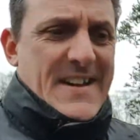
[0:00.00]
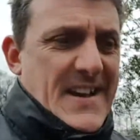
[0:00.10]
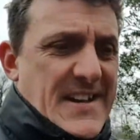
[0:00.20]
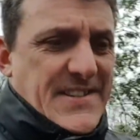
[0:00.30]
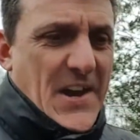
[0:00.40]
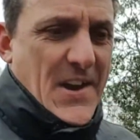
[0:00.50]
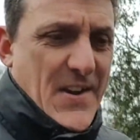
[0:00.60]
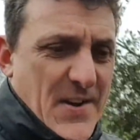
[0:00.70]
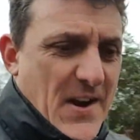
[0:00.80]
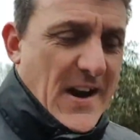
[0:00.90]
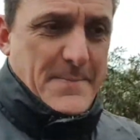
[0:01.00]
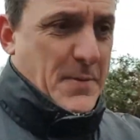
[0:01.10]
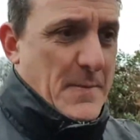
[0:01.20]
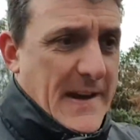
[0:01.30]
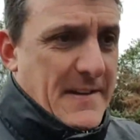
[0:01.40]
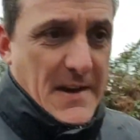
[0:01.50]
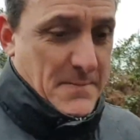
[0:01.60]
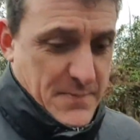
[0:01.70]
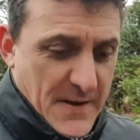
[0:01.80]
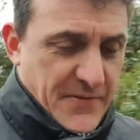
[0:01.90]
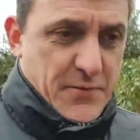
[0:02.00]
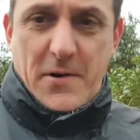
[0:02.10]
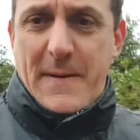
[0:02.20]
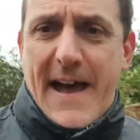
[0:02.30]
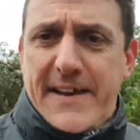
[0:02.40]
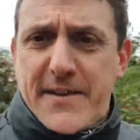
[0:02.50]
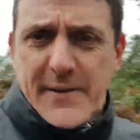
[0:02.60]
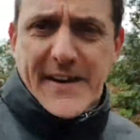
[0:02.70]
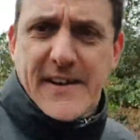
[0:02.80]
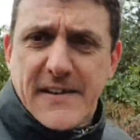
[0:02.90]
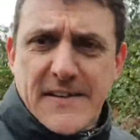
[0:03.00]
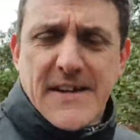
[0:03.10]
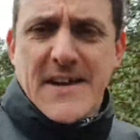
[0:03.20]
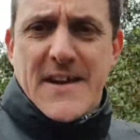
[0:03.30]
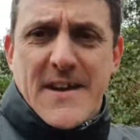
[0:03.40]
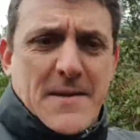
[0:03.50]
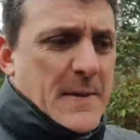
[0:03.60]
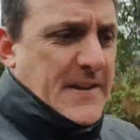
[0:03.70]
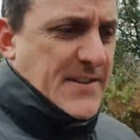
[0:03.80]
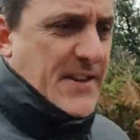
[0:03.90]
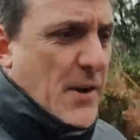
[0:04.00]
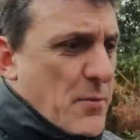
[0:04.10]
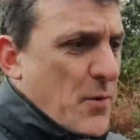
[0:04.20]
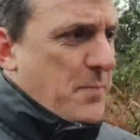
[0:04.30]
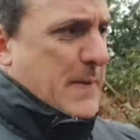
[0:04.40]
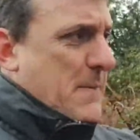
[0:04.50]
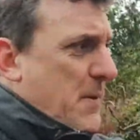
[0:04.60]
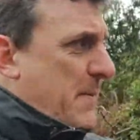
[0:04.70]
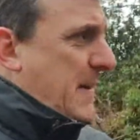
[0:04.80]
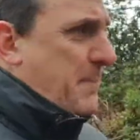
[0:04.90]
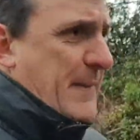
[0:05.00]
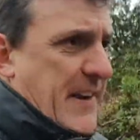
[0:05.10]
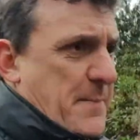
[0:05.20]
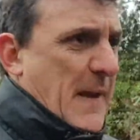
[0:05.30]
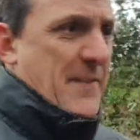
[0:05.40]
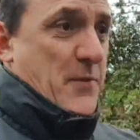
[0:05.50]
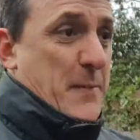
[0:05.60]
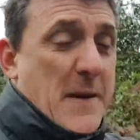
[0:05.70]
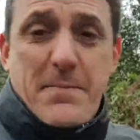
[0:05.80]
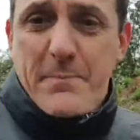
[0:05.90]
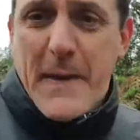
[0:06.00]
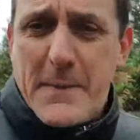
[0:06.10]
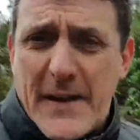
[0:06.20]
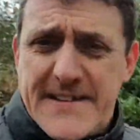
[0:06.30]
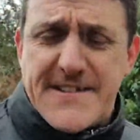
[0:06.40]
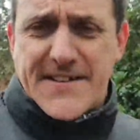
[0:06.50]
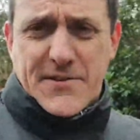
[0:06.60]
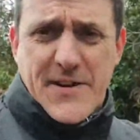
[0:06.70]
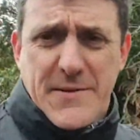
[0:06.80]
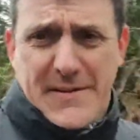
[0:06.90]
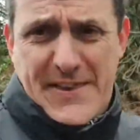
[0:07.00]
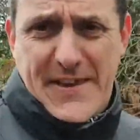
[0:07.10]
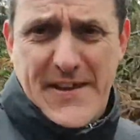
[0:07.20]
So I've thrown my hat in the ring, because I don't want people to be deplatformed, even people I disagree with.